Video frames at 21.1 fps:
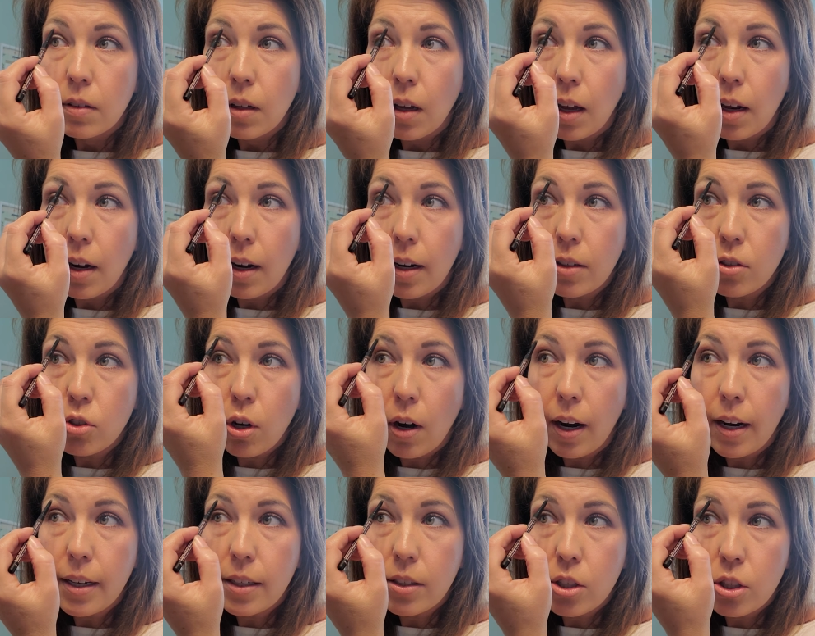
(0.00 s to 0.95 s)
And I
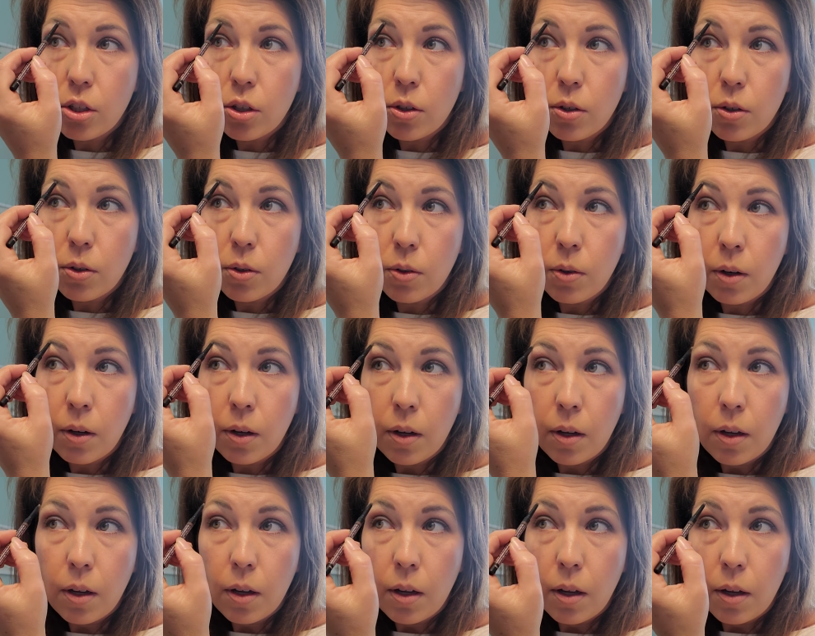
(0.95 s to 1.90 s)
try to
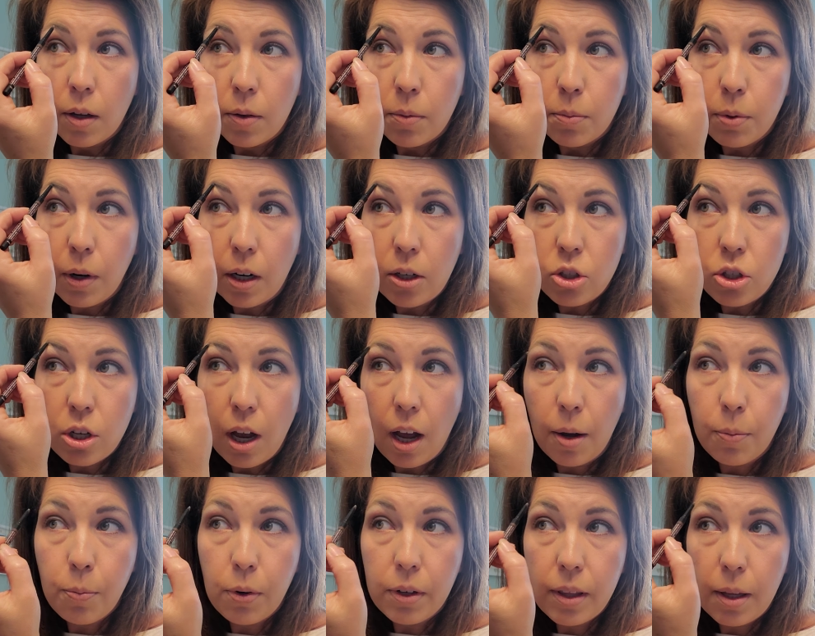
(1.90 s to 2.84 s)
brush
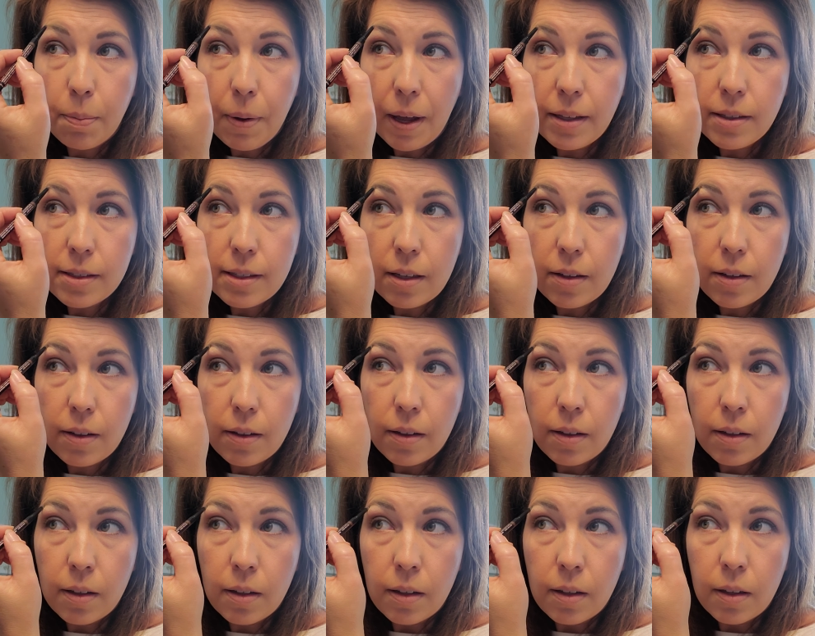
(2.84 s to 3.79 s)
up with the pencil
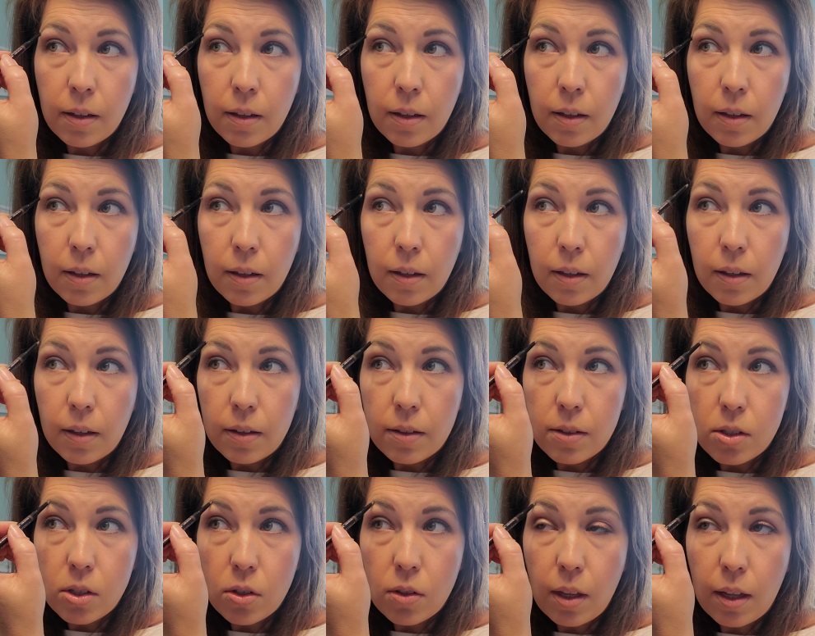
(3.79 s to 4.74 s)

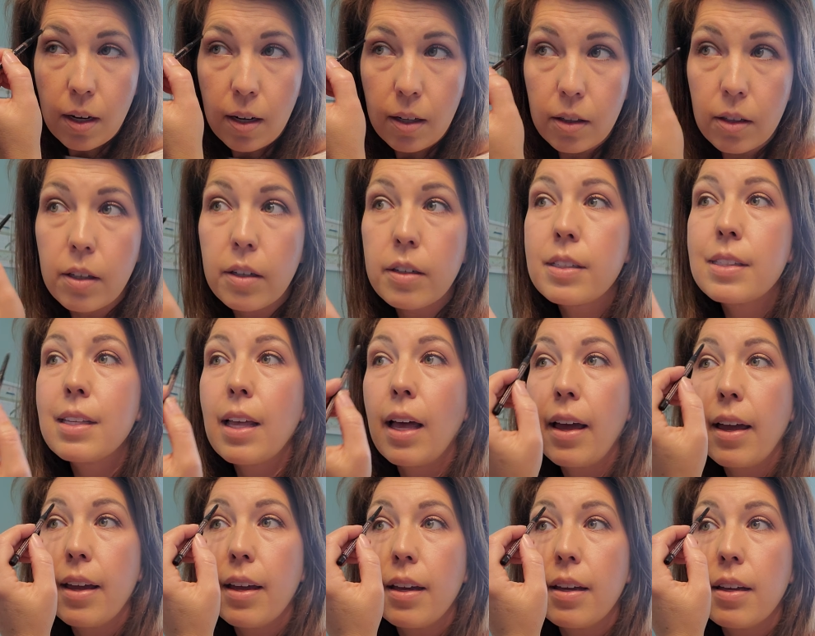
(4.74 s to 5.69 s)
so that it looks
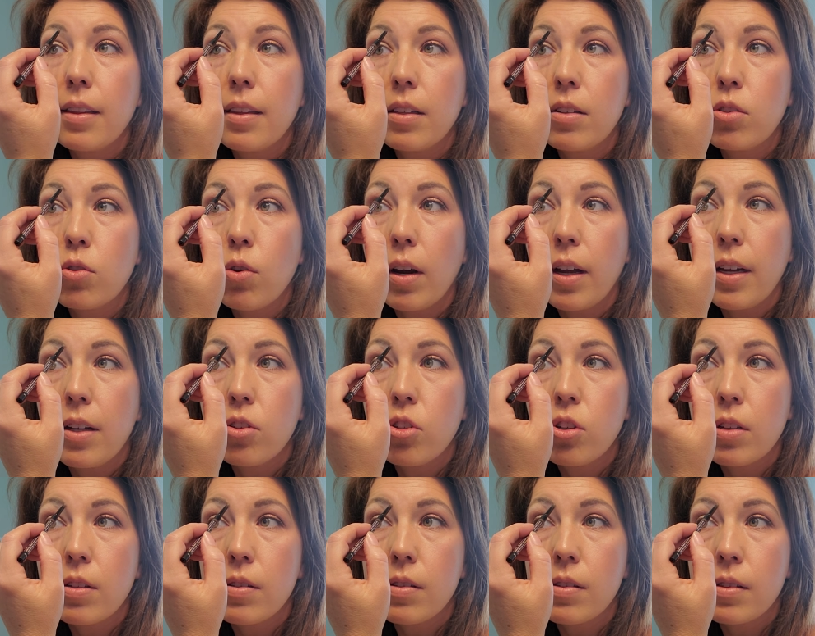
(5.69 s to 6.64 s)
like the
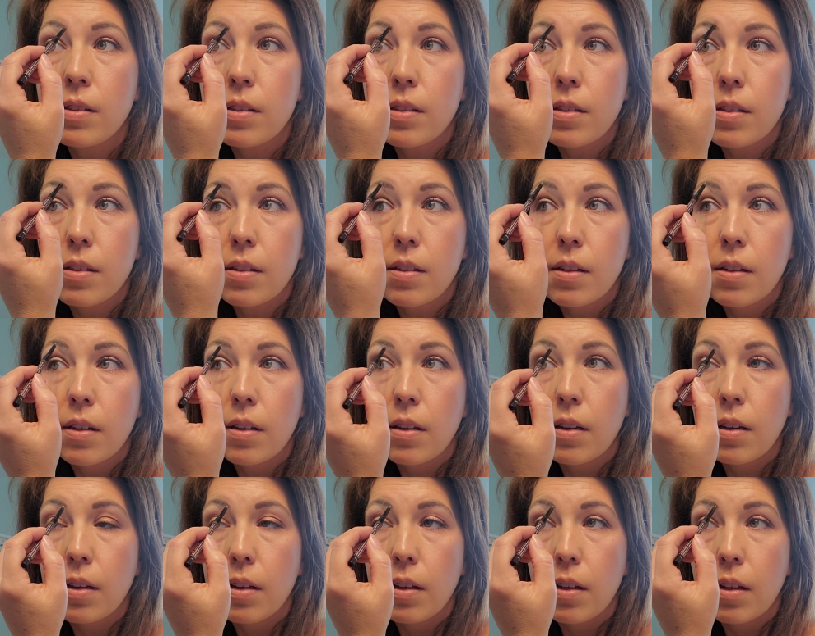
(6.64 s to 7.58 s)
striations
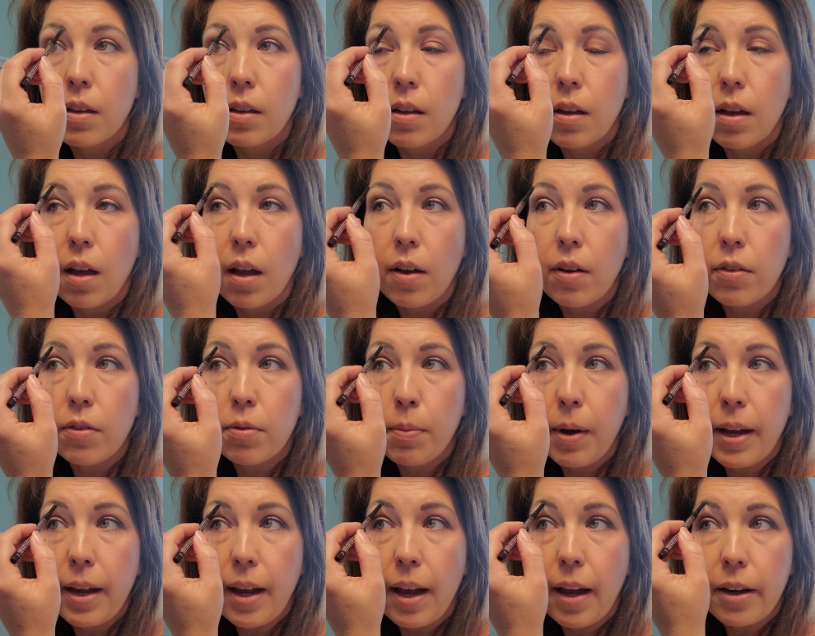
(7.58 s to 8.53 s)
of
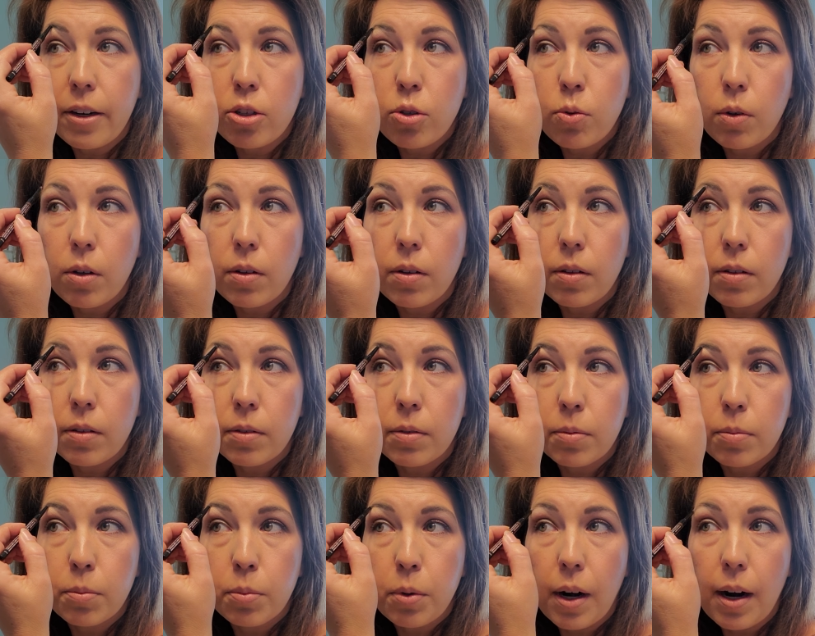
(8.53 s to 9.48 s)
my actual
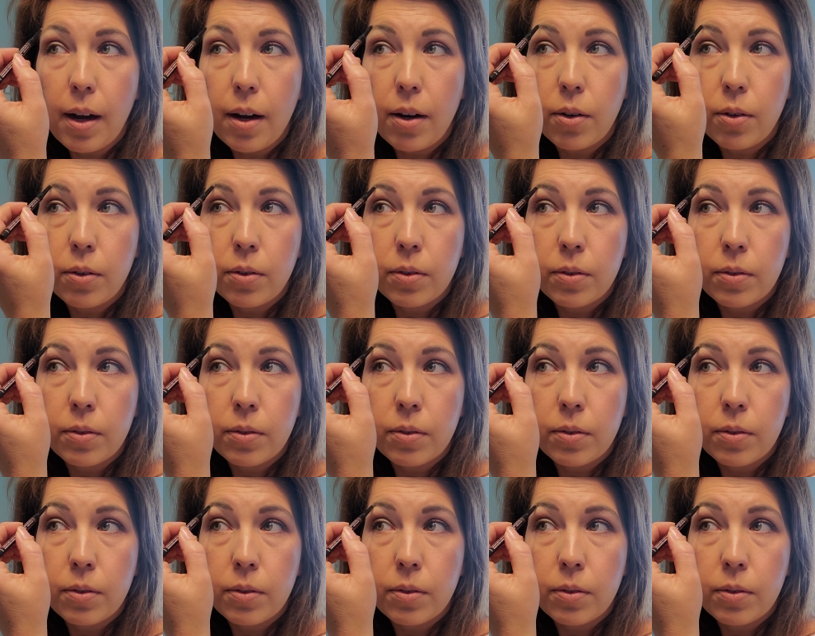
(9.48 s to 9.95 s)
brow.